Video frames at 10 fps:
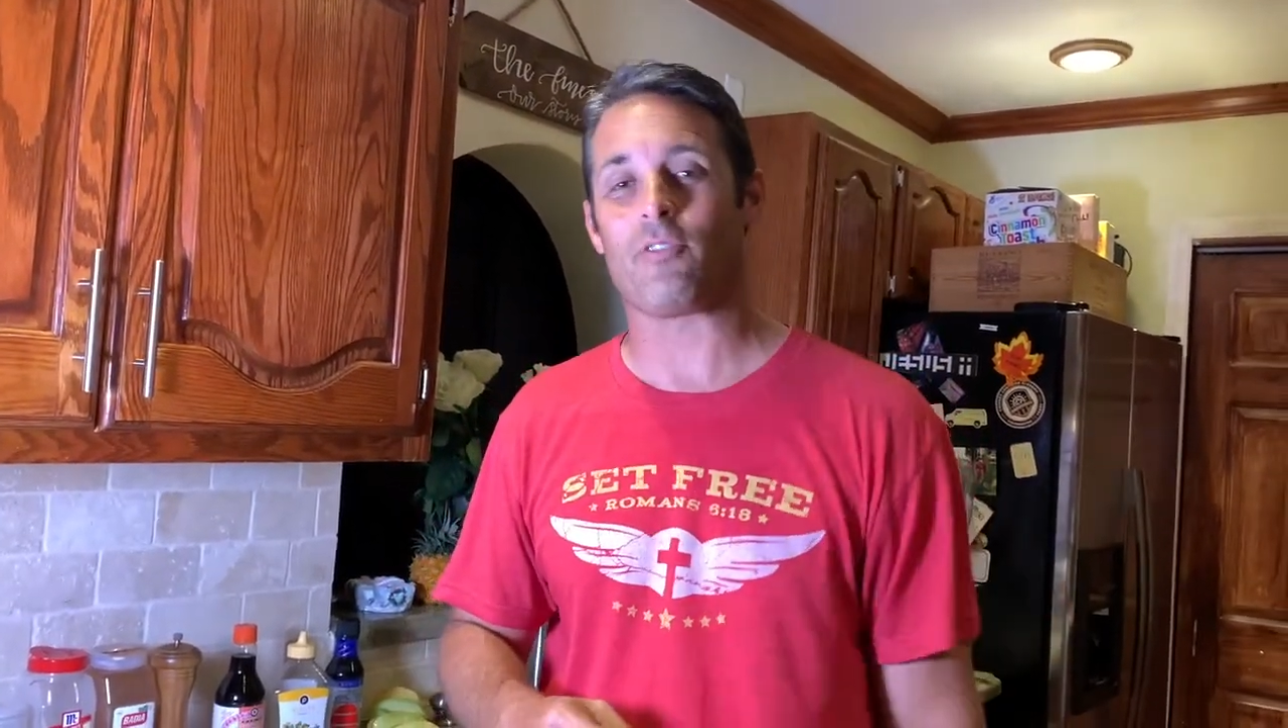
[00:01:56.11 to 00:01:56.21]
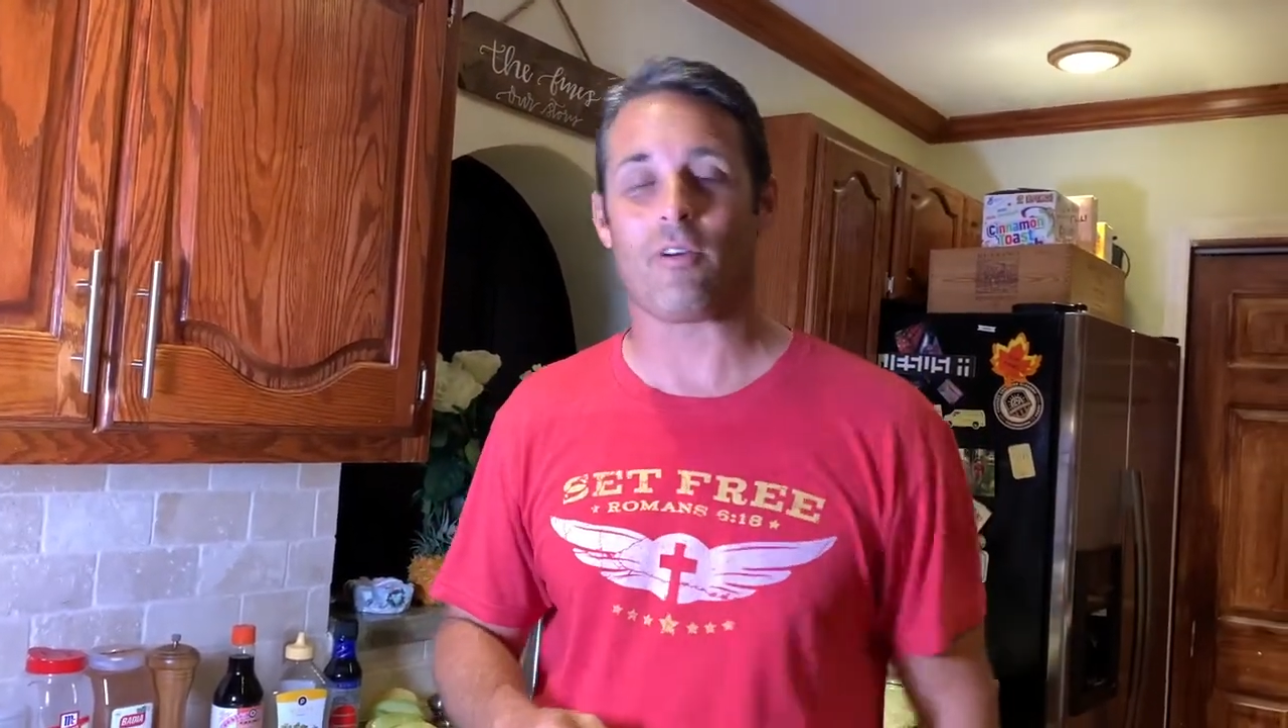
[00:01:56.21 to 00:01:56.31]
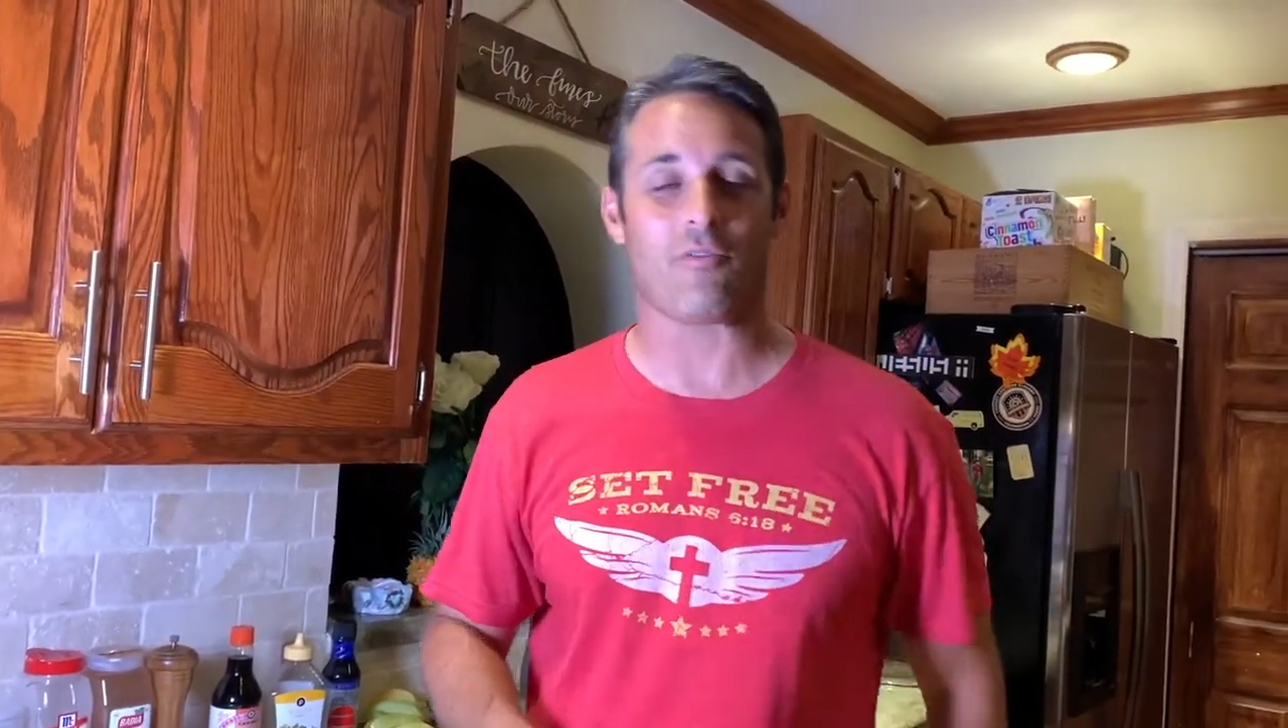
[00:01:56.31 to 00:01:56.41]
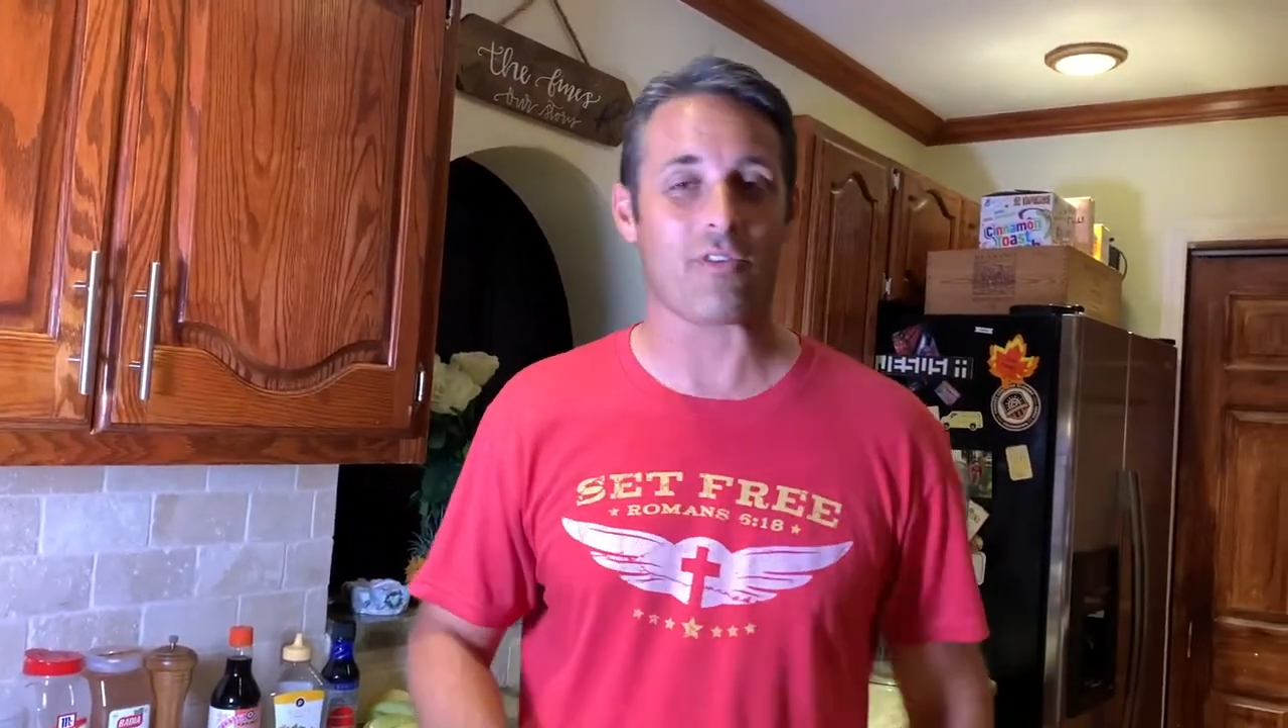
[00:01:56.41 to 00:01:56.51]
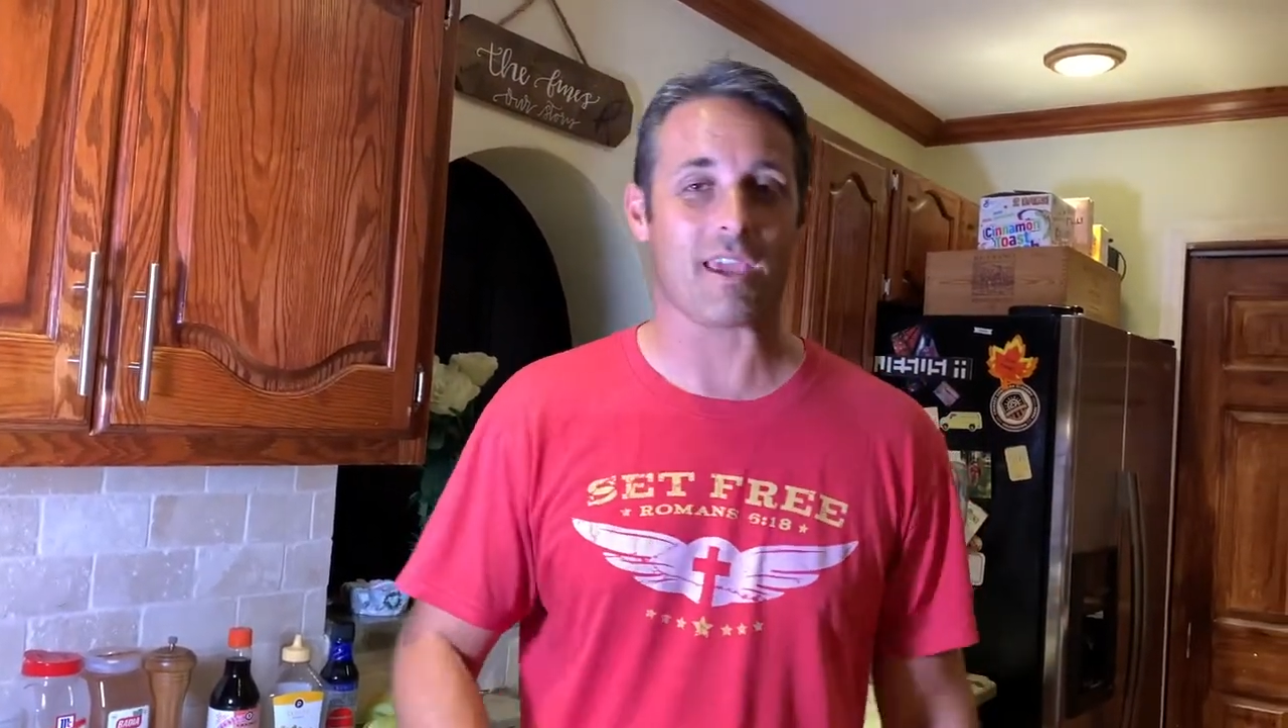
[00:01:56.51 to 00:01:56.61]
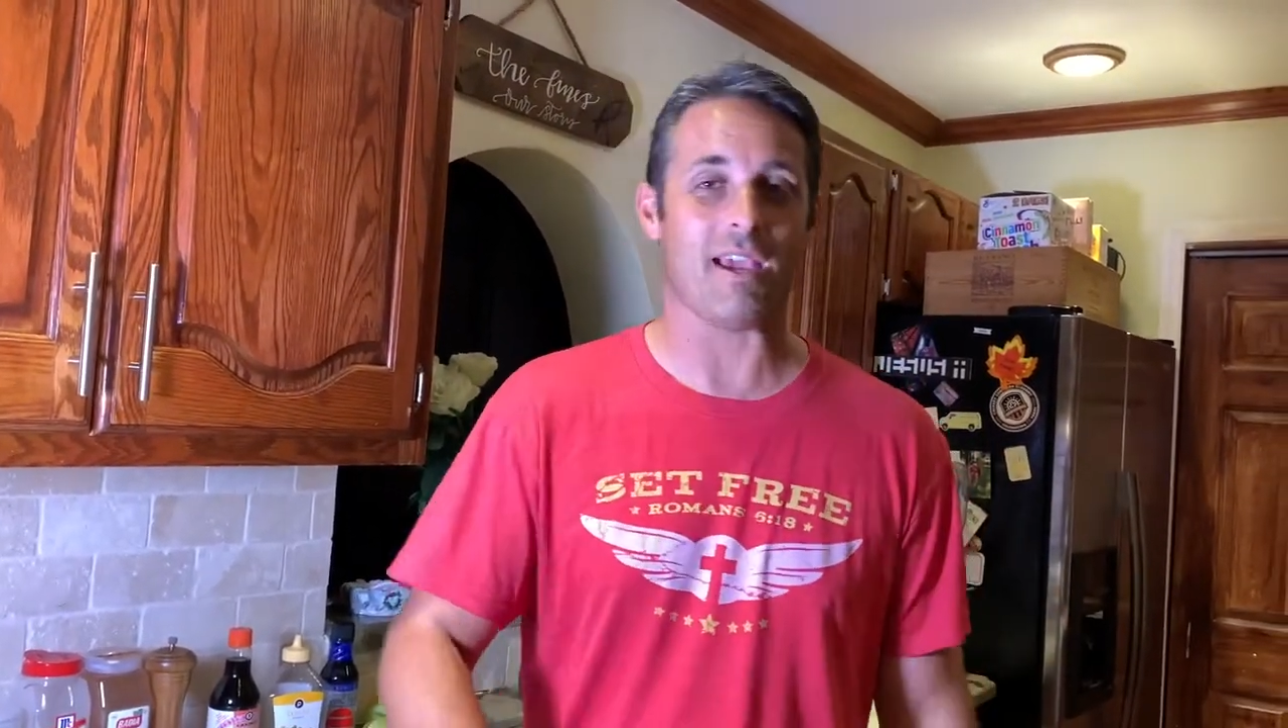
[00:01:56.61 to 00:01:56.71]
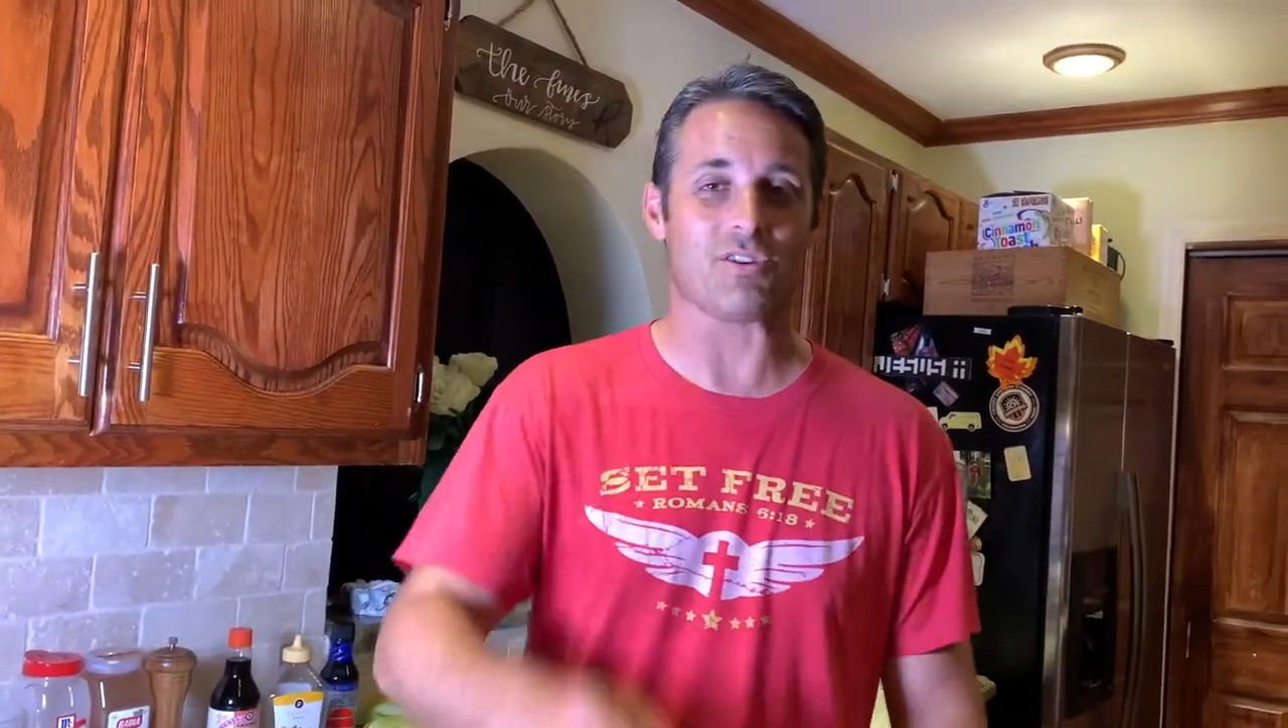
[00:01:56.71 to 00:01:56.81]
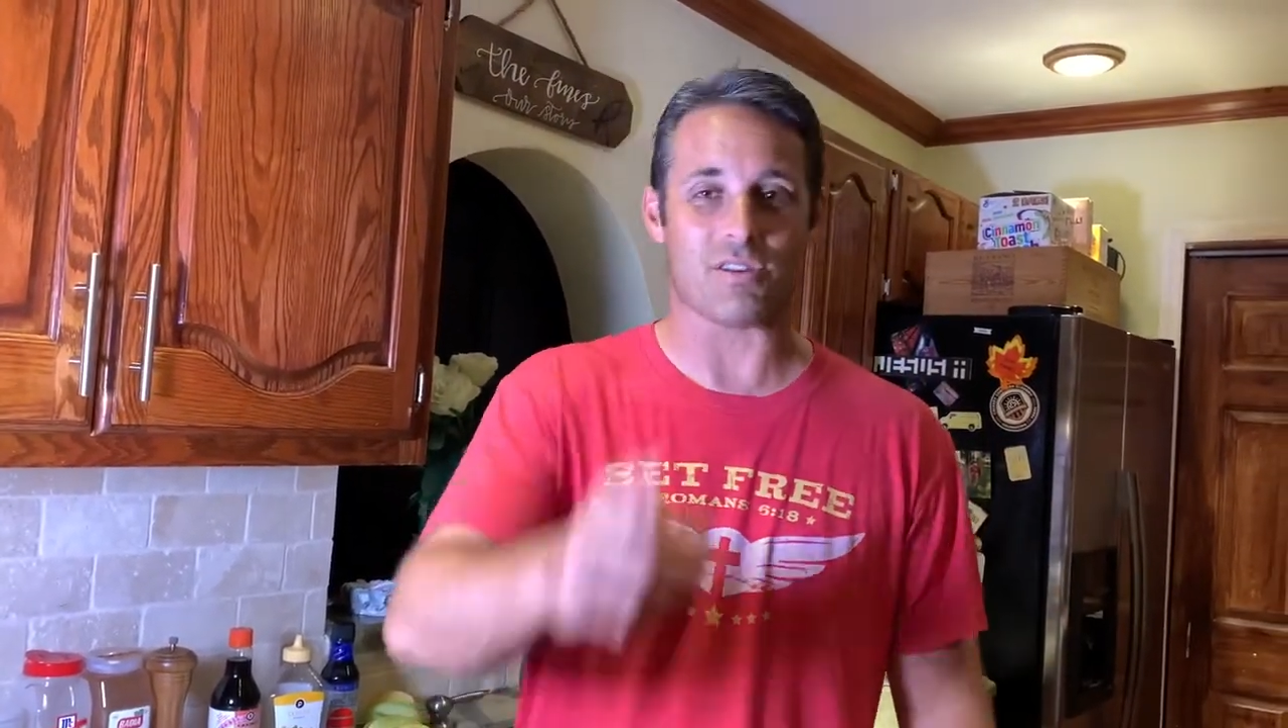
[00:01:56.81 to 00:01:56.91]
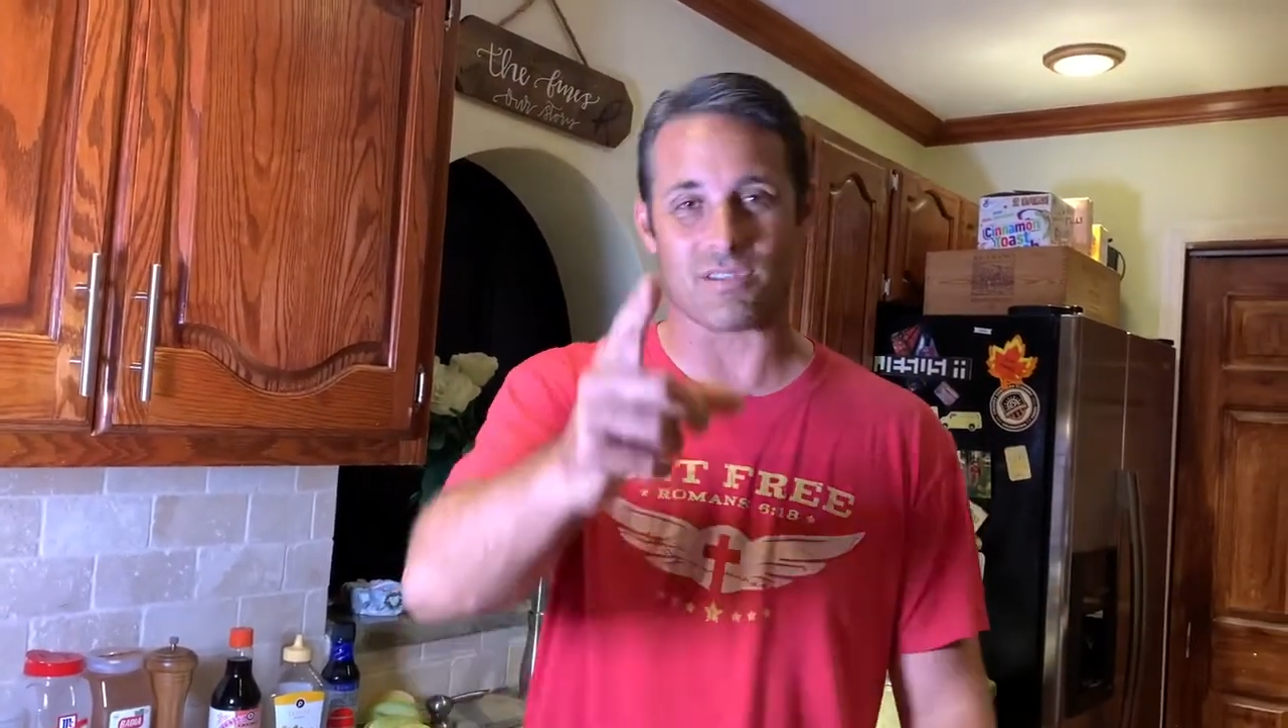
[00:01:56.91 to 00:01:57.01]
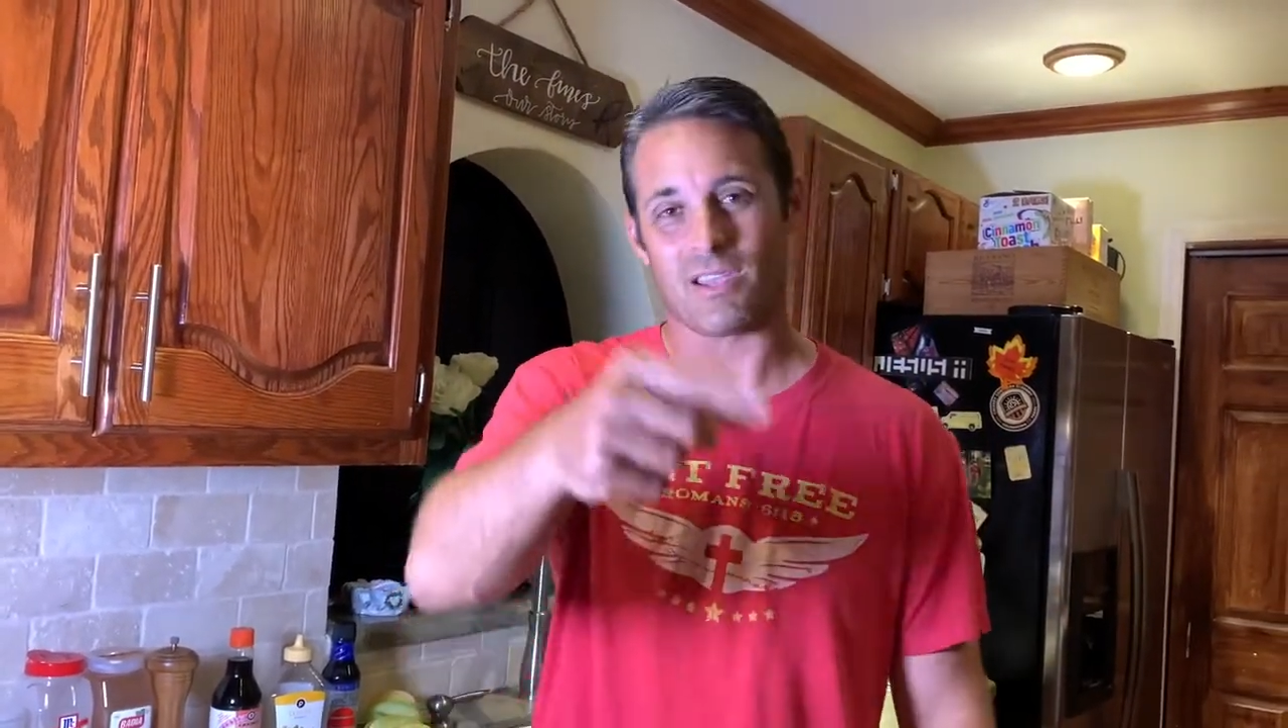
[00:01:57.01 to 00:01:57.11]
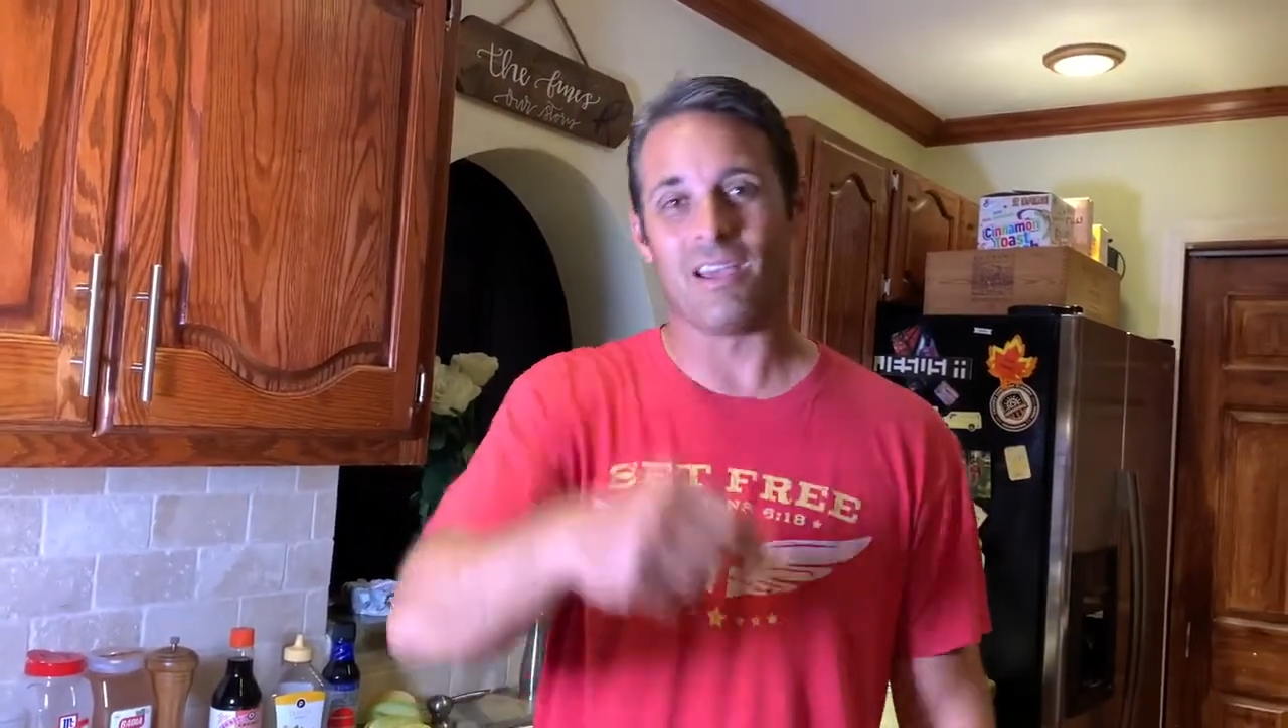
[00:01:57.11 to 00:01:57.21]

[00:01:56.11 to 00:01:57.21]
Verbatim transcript: notifications.